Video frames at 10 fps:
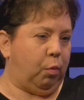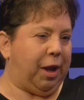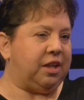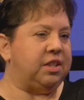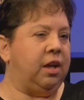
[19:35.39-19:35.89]

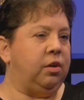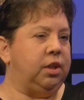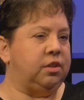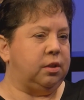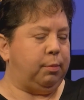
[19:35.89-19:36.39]
back down
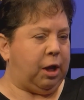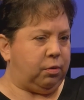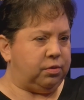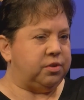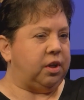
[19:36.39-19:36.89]
into the
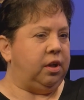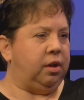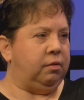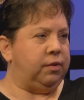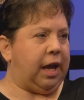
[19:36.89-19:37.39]
bowels
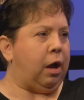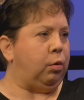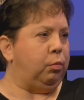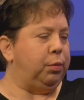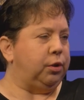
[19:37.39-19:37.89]
of the
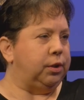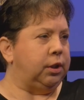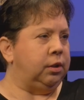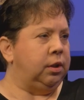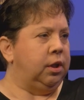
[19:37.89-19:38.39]
Howell
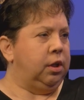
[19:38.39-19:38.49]
building,